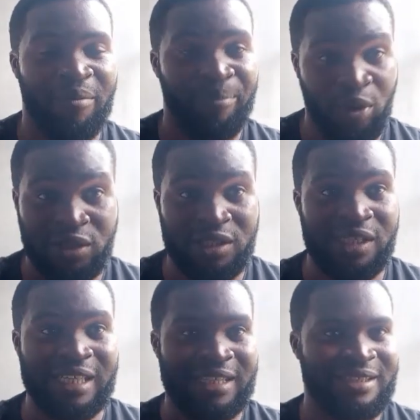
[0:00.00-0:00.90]
But
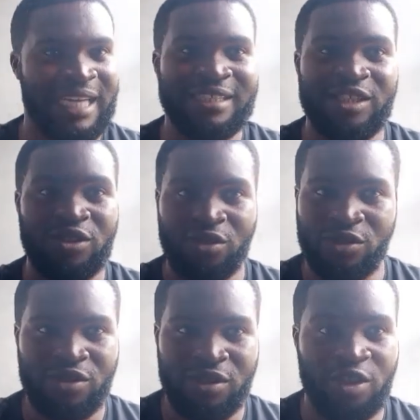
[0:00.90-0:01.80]
that is
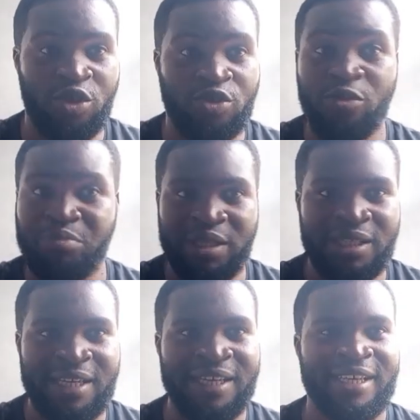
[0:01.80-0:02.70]
not, it does not
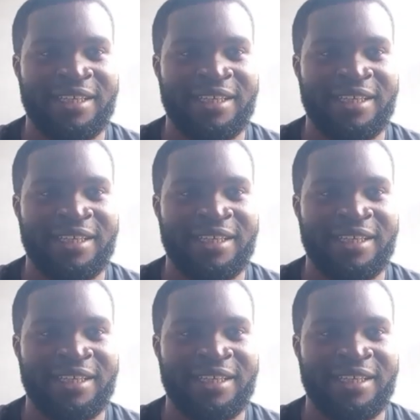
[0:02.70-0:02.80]
mean